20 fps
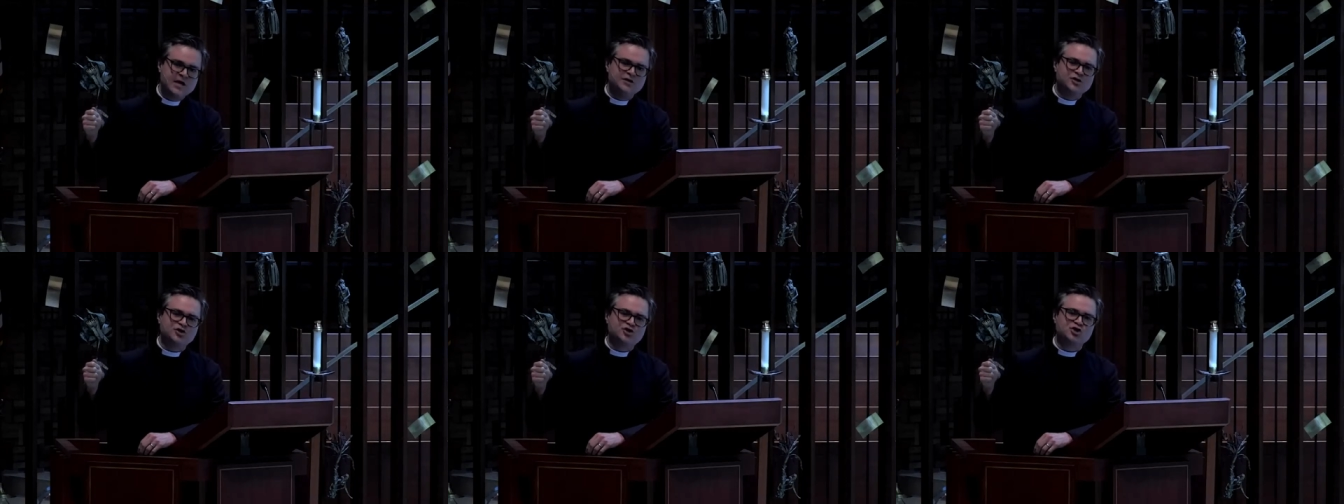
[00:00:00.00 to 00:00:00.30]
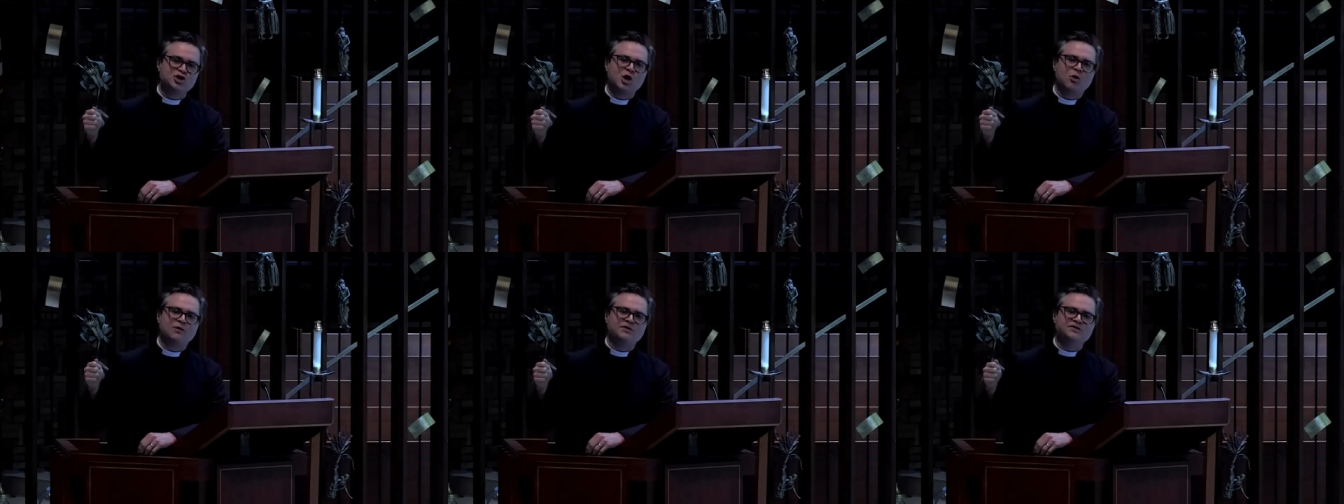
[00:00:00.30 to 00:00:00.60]
to
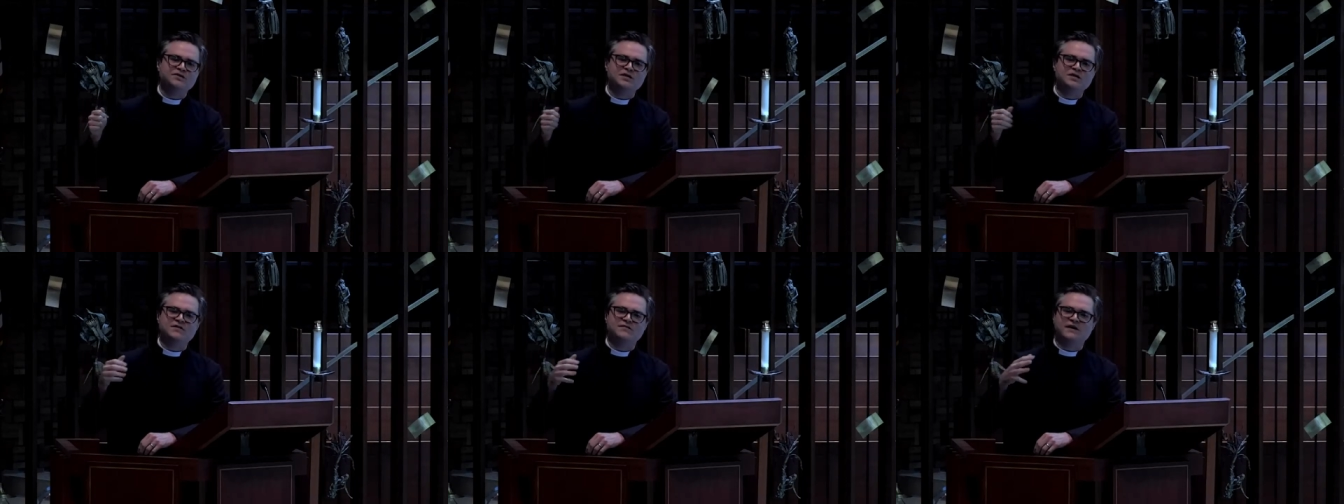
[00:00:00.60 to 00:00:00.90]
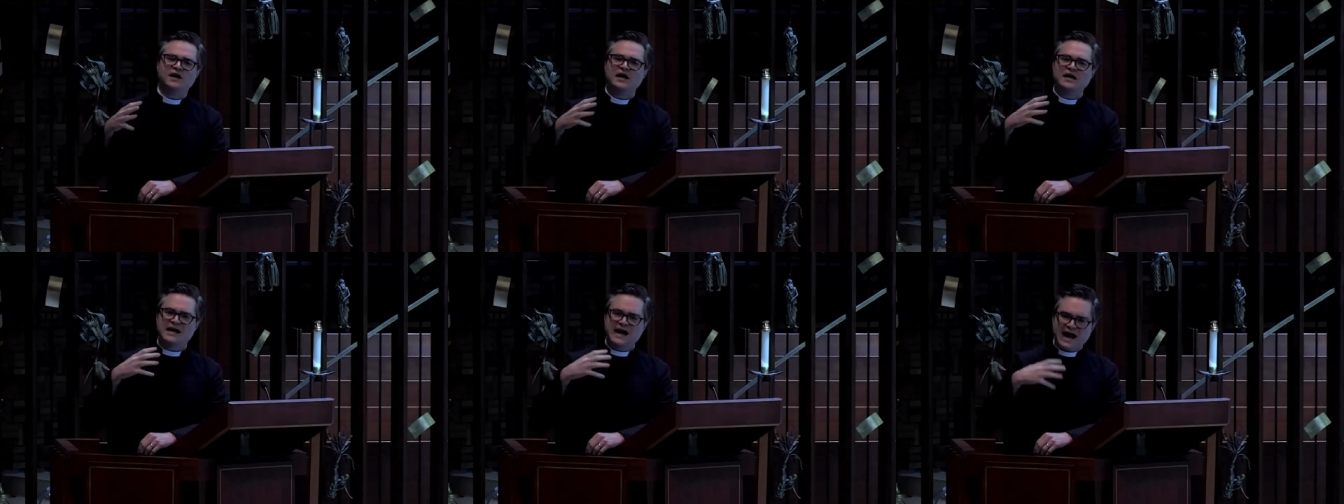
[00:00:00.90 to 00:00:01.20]
show us the
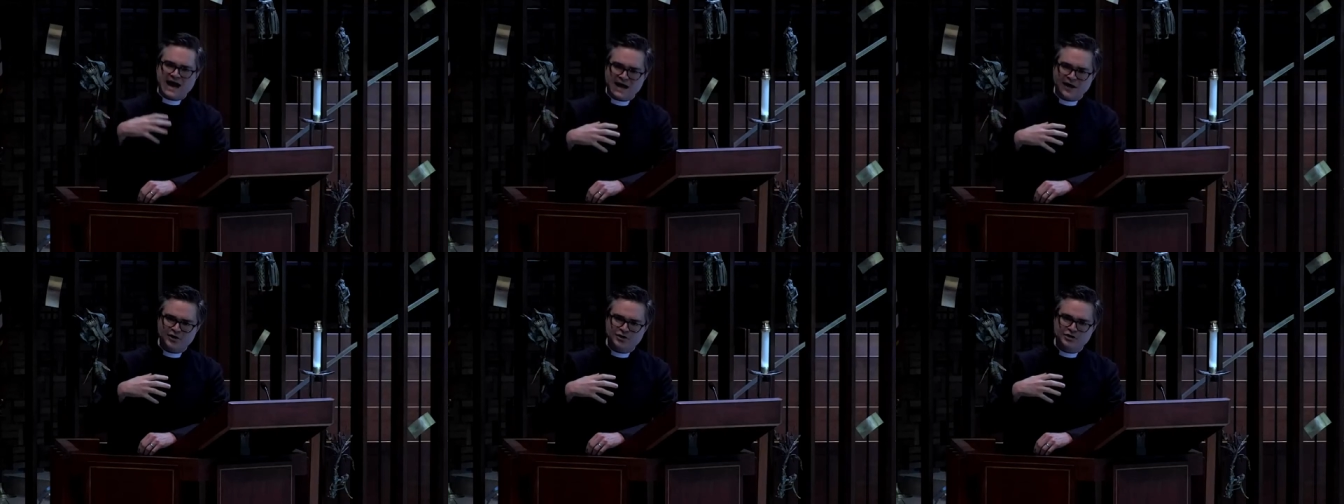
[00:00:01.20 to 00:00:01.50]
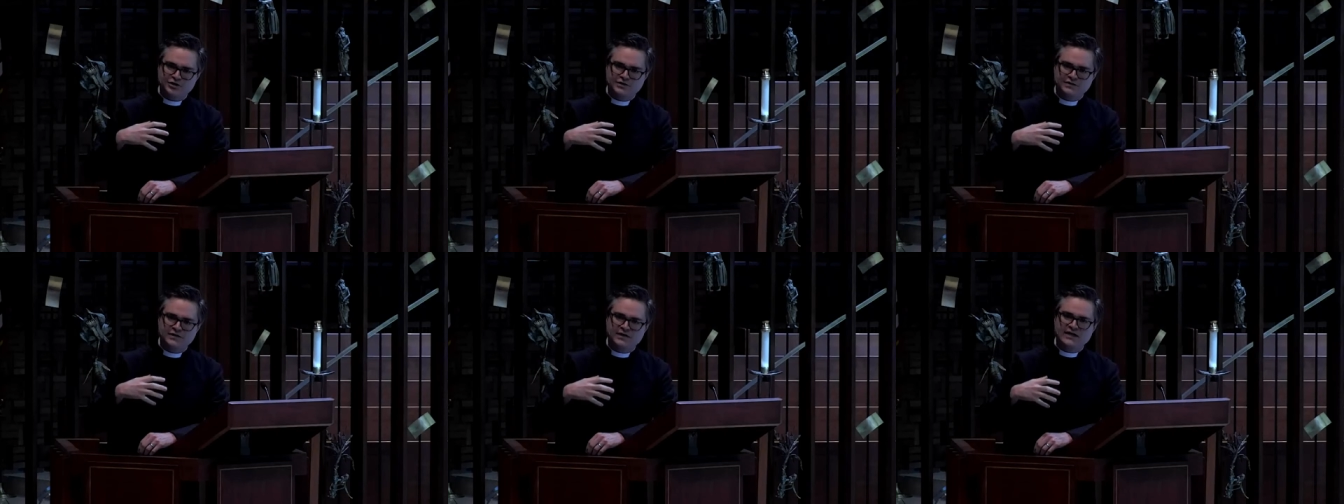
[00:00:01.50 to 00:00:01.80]
divine
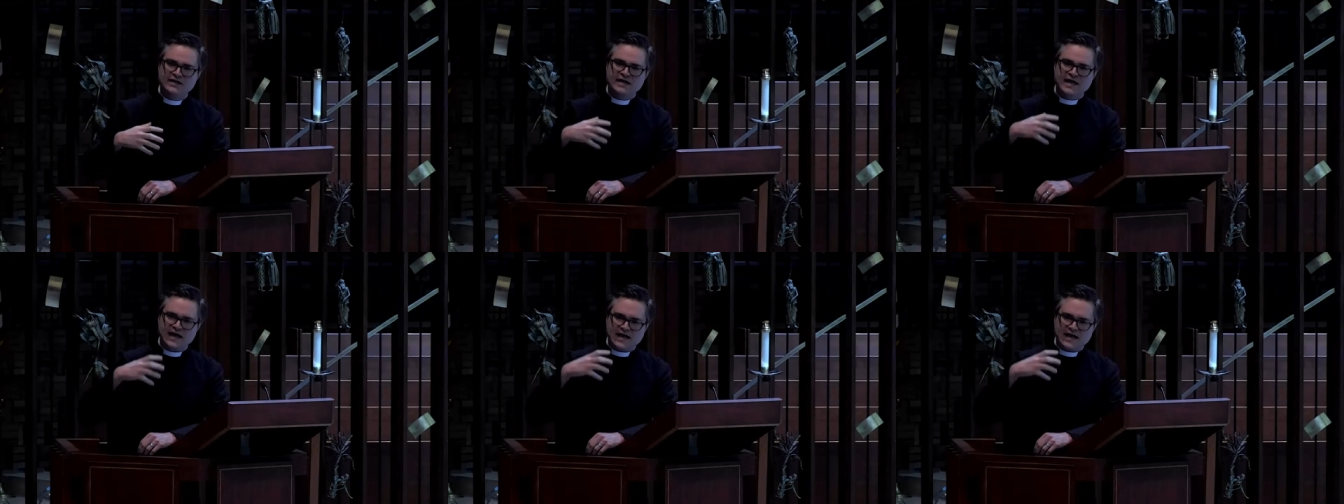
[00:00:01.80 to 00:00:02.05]
action